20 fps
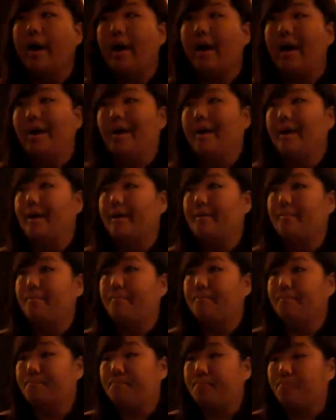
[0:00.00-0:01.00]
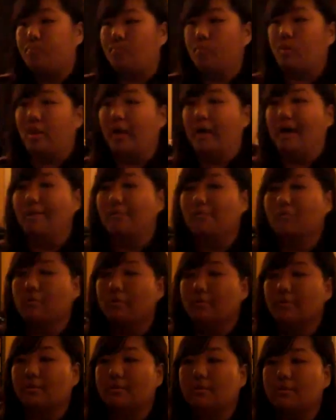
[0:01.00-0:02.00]
And I
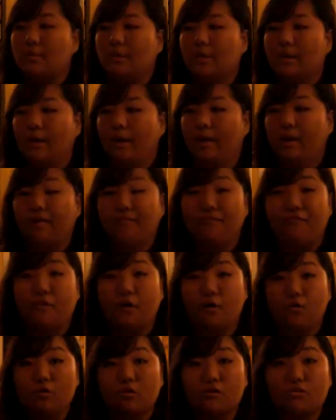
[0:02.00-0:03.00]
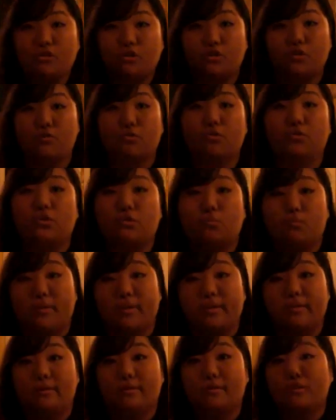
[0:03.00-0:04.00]
was in a photo shoot
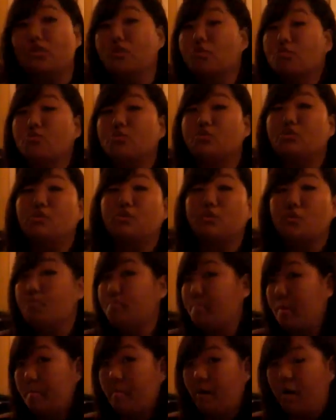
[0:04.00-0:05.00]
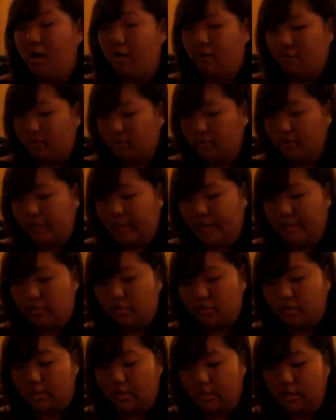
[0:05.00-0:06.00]
with two supermodels,
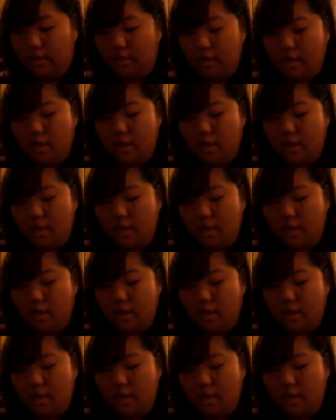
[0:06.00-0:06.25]
actually.